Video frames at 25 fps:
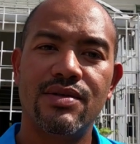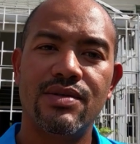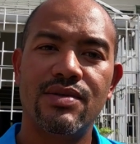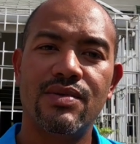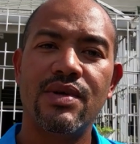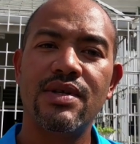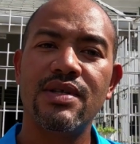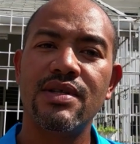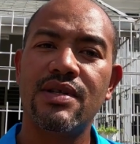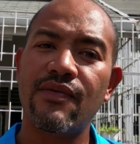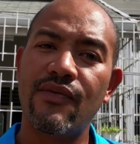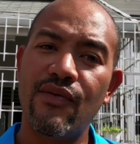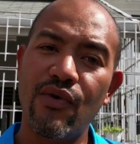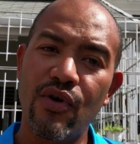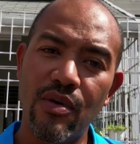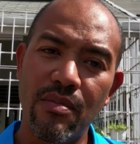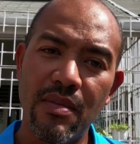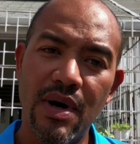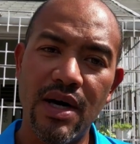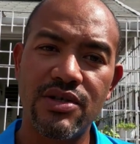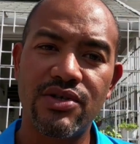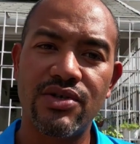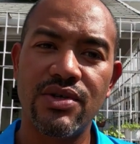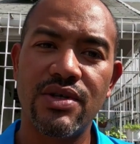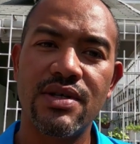twenty-four
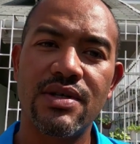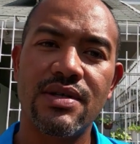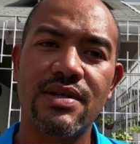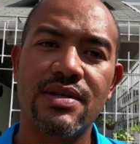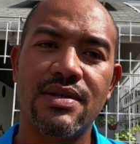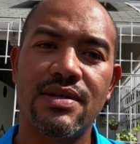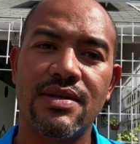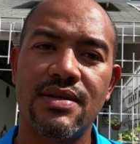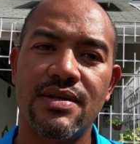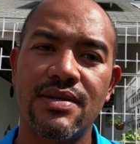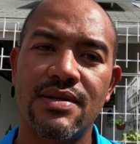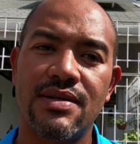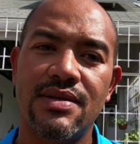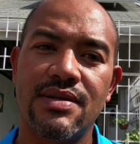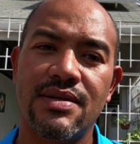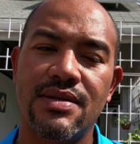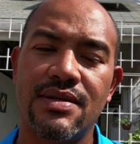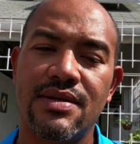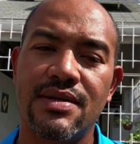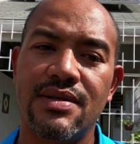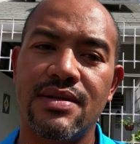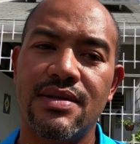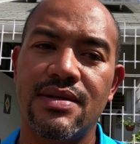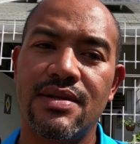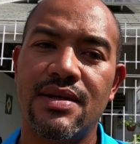batteries,
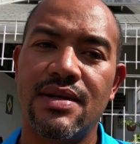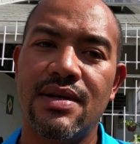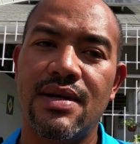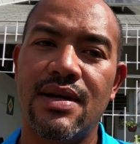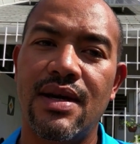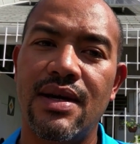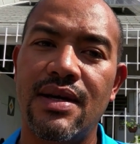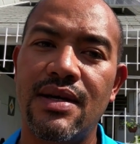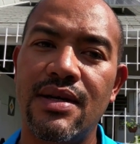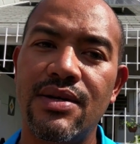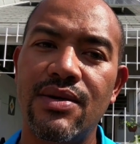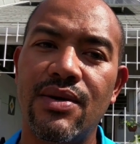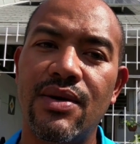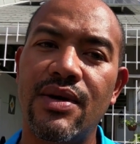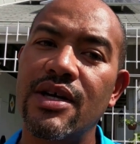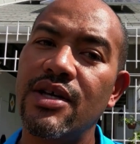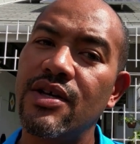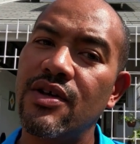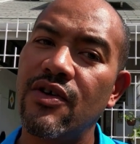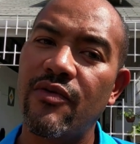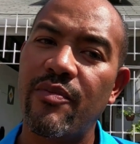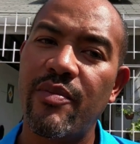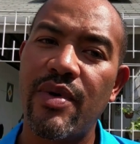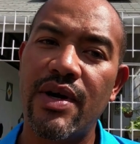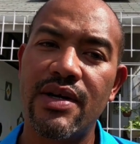and you know,
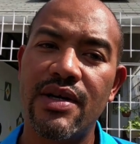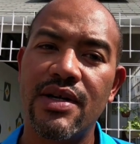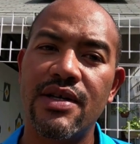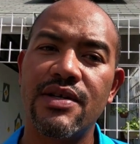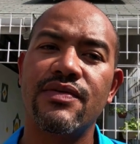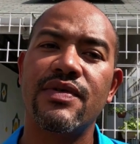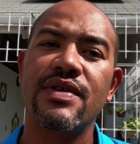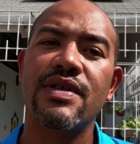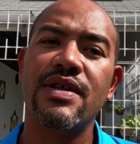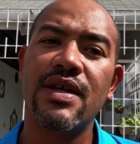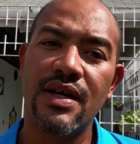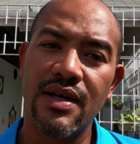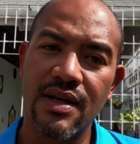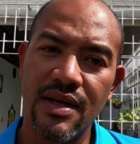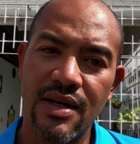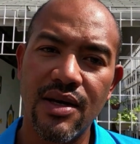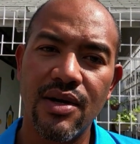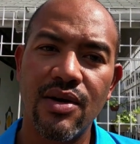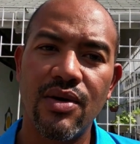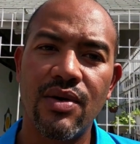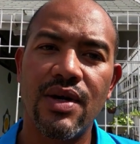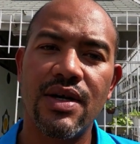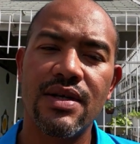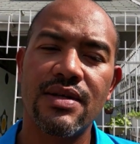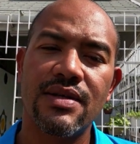enough panels for ten
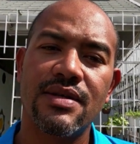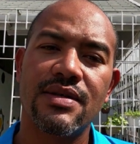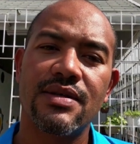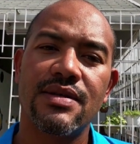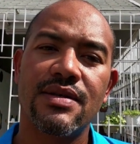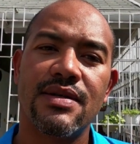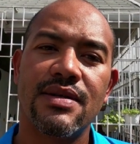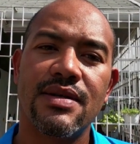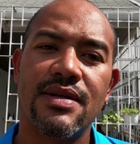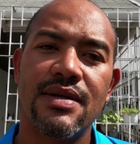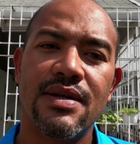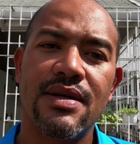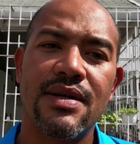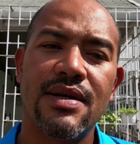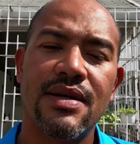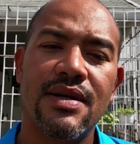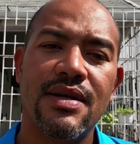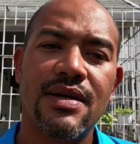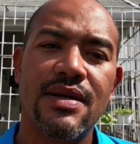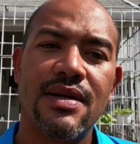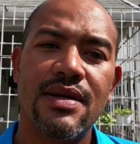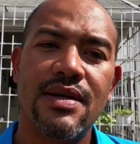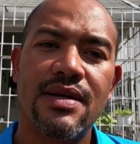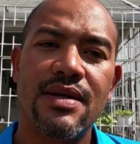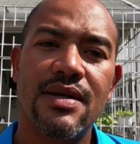kilowatts.
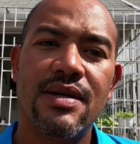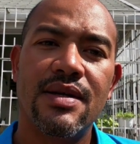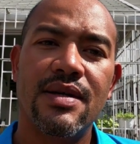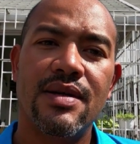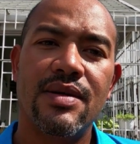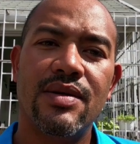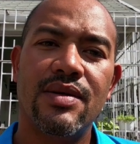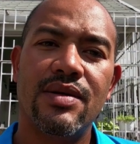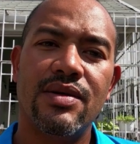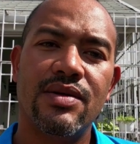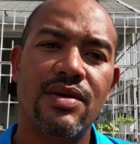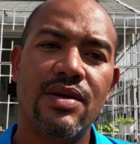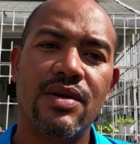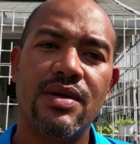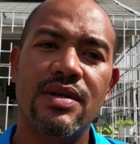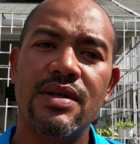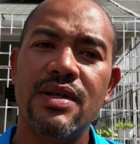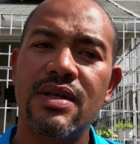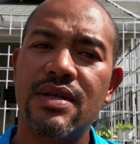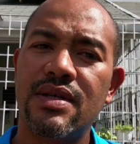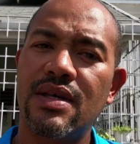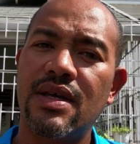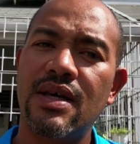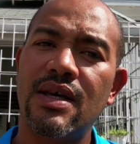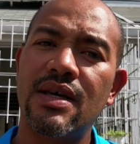So in
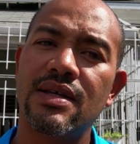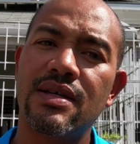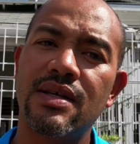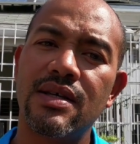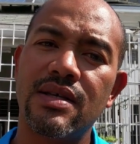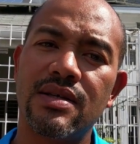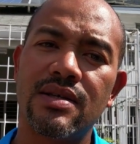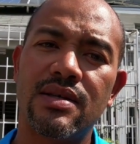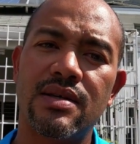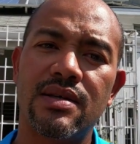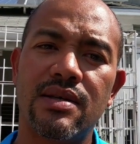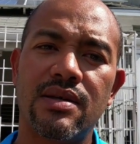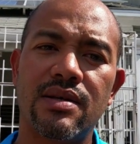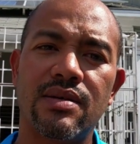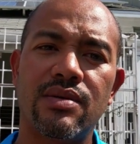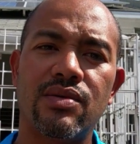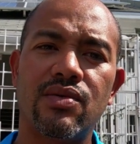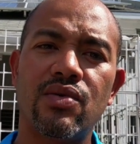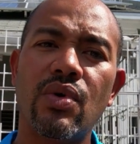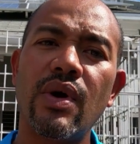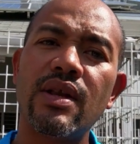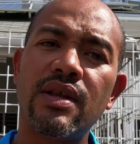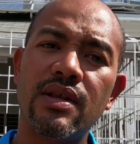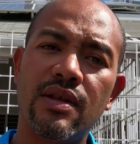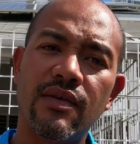this case it's
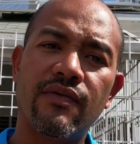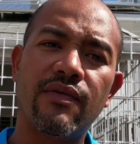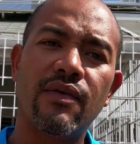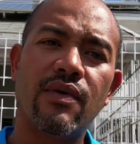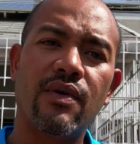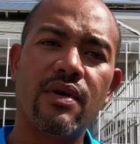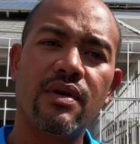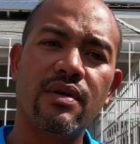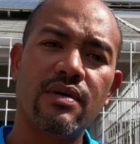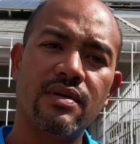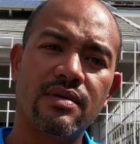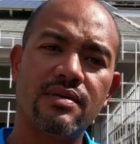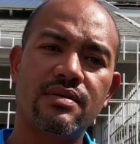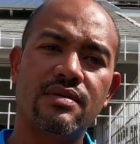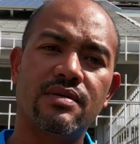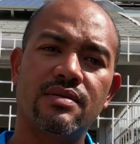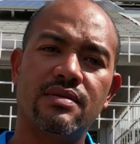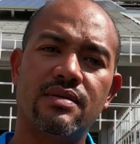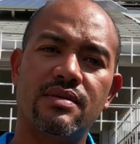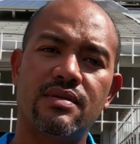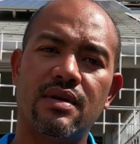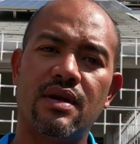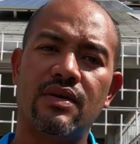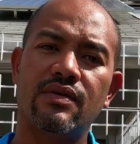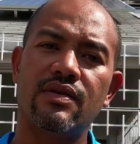twenty-four and
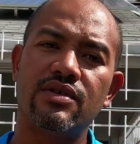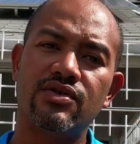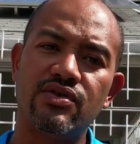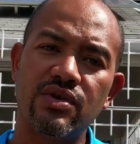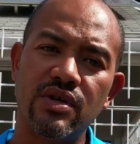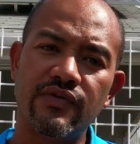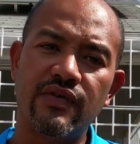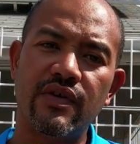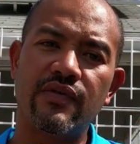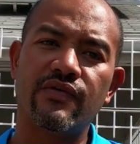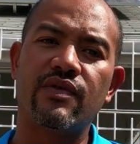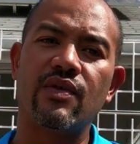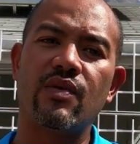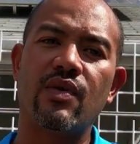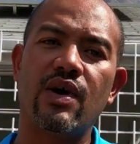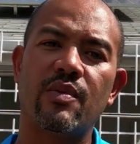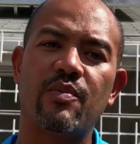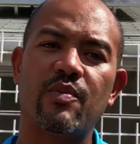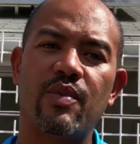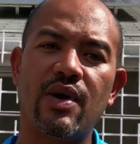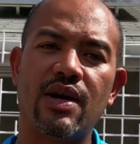the three hundred fifty watt